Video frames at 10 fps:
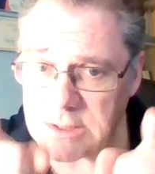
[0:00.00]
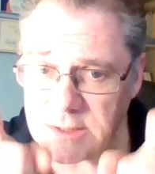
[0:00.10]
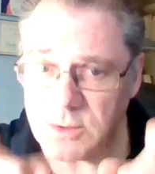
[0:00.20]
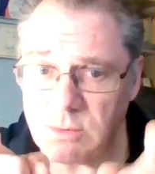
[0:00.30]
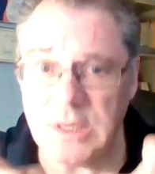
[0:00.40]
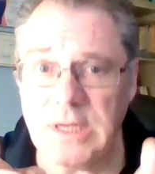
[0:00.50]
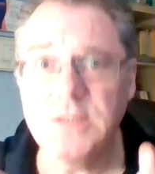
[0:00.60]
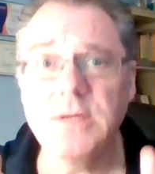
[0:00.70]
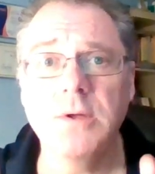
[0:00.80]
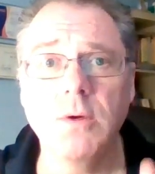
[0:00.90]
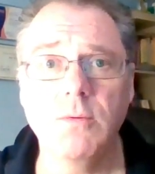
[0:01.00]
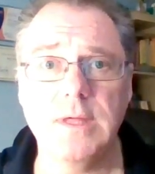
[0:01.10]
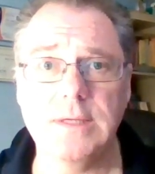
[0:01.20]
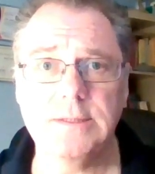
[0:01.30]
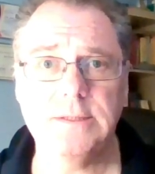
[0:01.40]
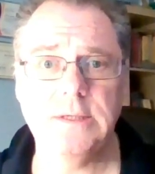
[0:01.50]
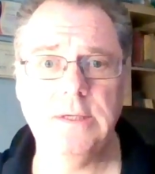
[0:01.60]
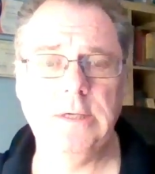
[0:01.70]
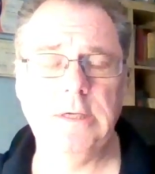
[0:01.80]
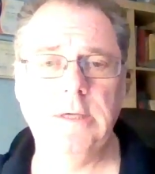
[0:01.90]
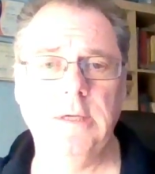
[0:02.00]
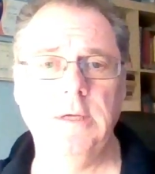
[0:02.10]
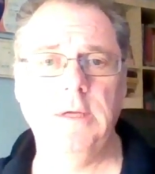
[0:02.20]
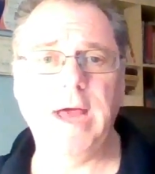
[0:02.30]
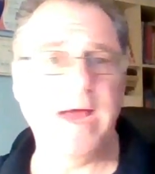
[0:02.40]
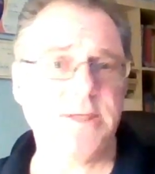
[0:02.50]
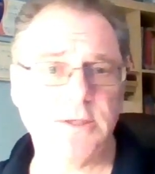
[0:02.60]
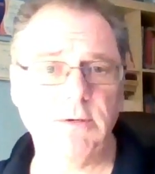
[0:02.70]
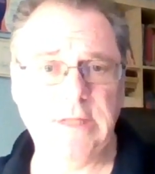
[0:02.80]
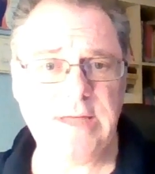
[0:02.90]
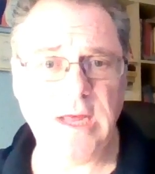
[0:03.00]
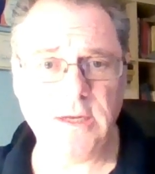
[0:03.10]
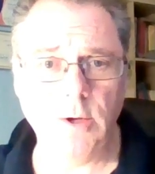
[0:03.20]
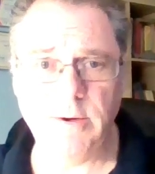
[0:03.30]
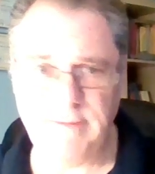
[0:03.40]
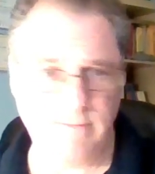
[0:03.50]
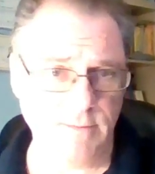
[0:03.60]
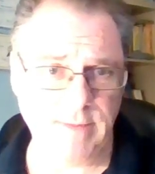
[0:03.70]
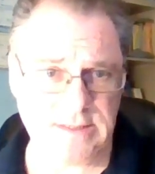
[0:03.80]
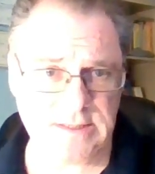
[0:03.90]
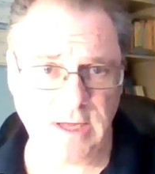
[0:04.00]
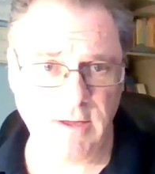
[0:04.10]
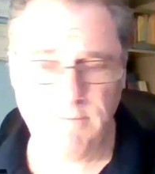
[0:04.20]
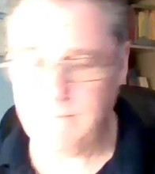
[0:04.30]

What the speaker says: who need to know this. I certainly take note of it for myself.